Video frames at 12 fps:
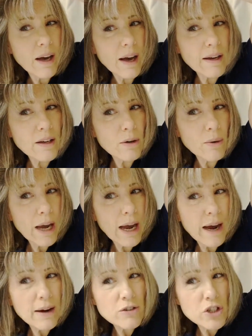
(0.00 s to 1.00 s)
I go
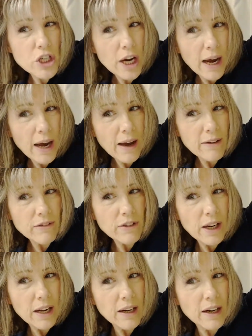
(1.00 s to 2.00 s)
half shaft
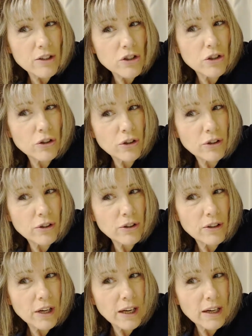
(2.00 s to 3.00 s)
and I
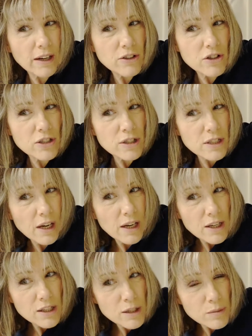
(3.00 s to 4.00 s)
turn and I just
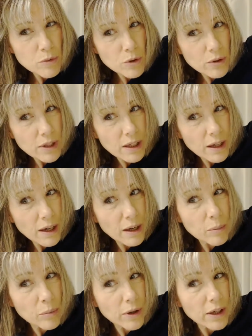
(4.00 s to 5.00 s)
smooth it and
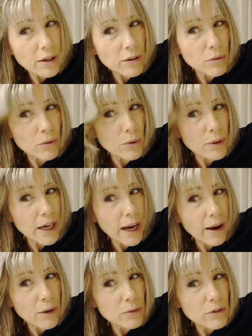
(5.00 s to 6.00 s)
I bring it through and
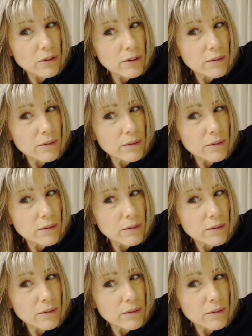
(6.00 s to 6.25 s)
out.